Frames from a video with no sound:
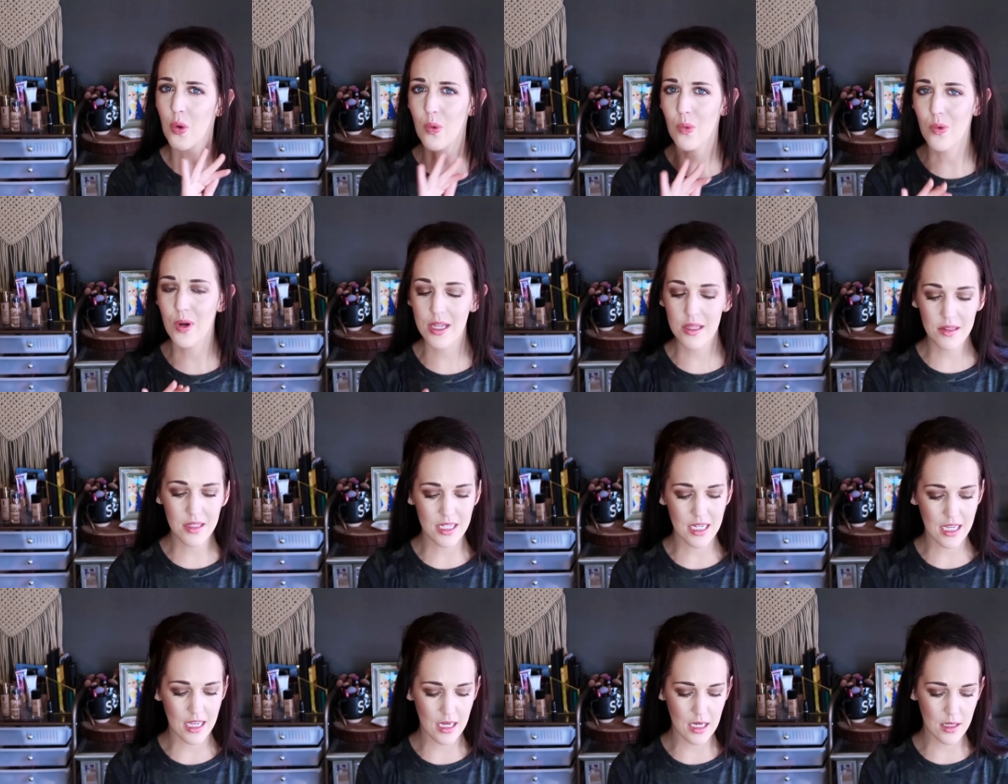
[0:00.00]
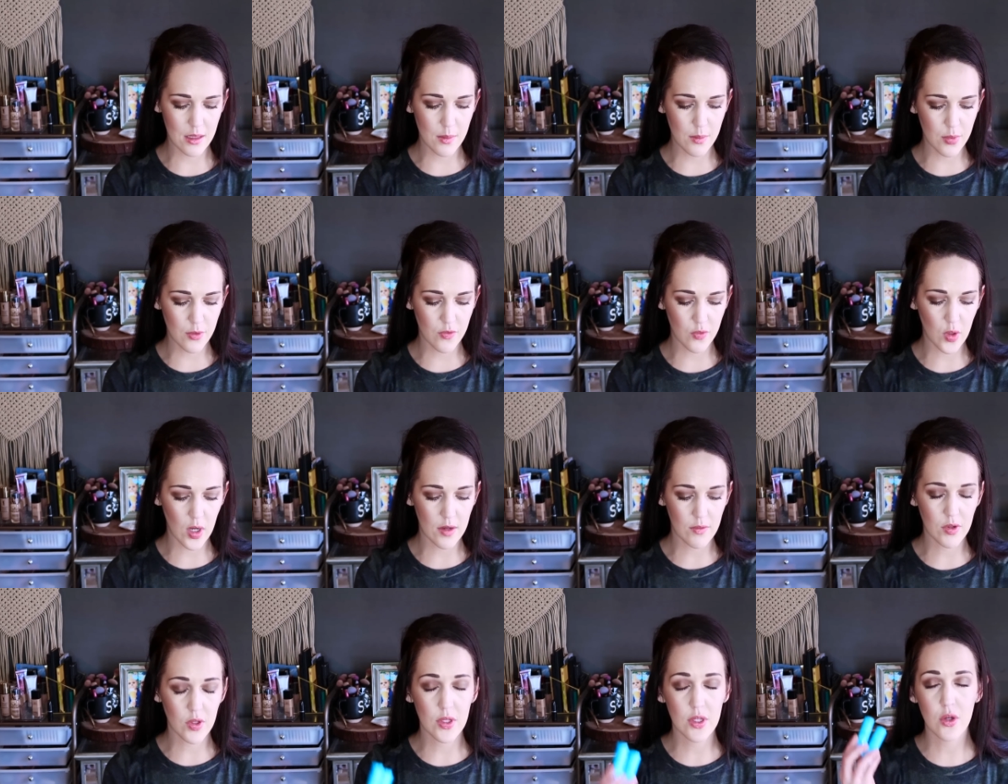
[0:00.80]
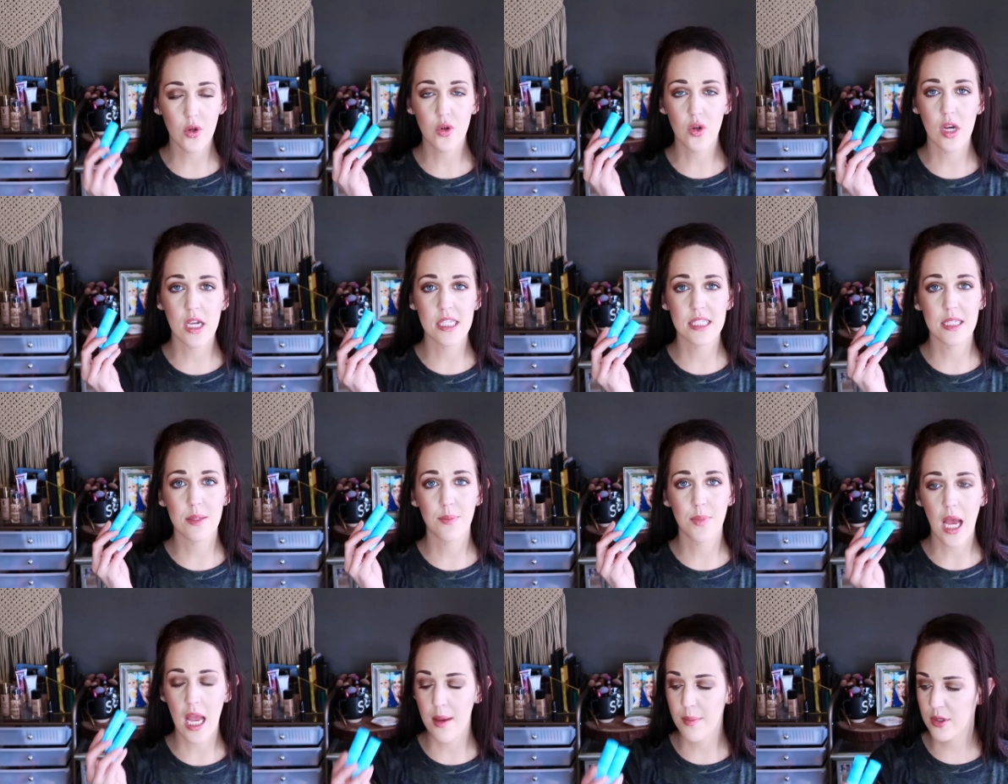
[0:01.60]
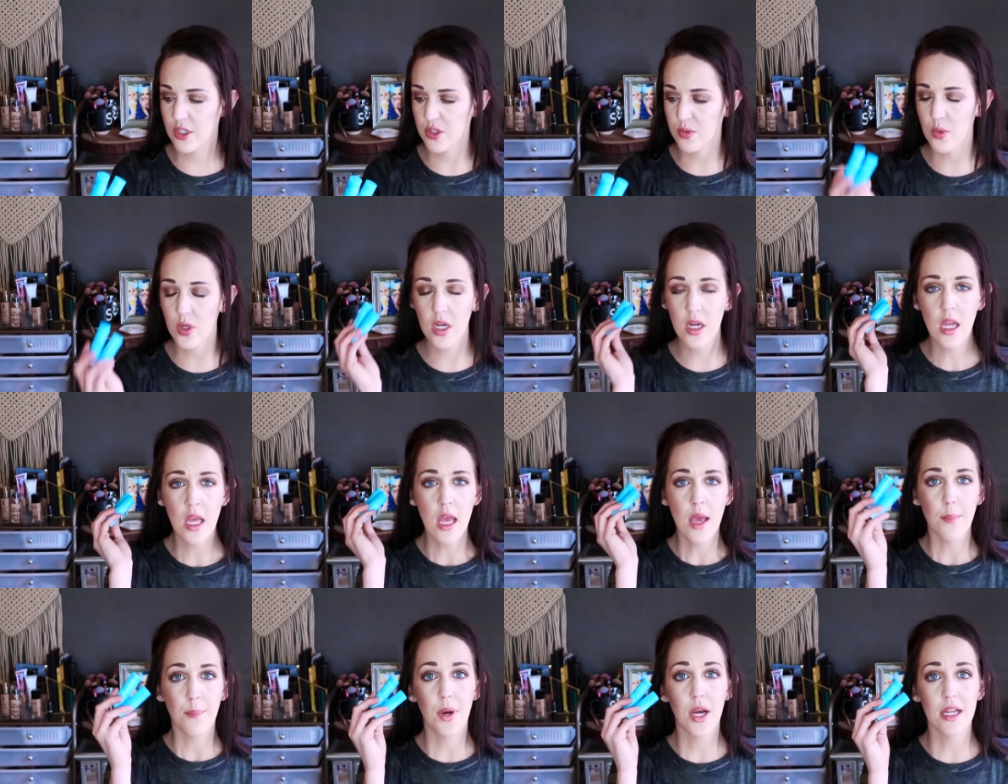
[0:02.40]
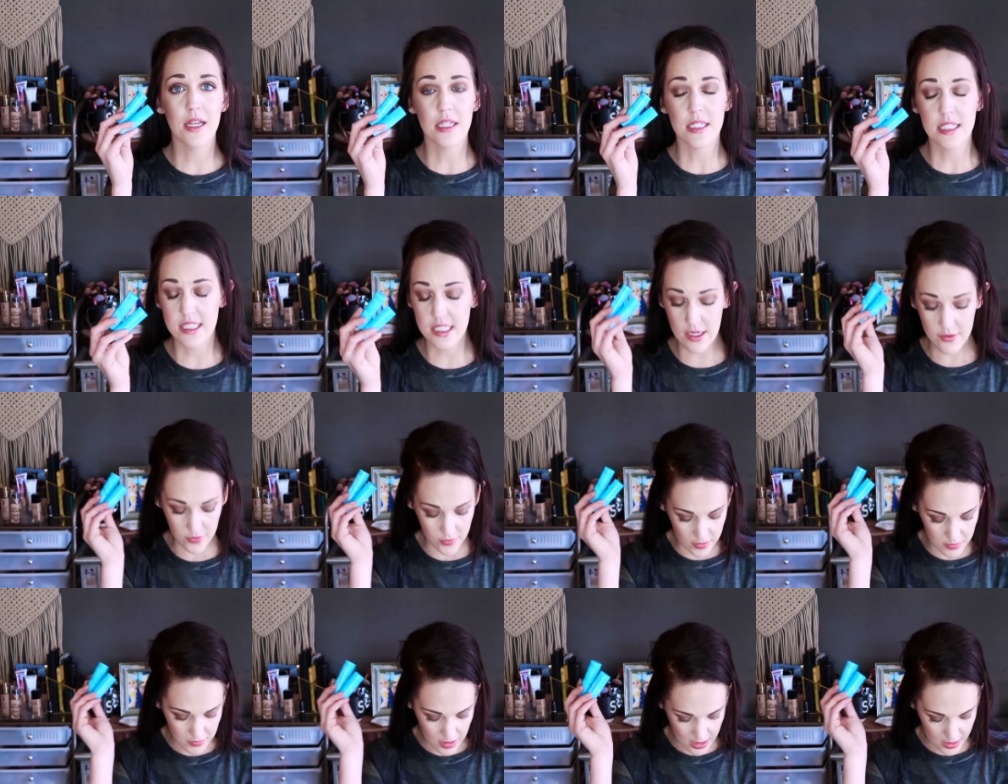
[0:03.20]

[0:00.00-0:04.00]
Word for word: reel it in before I really go crazy and buy a bunch more. But definitely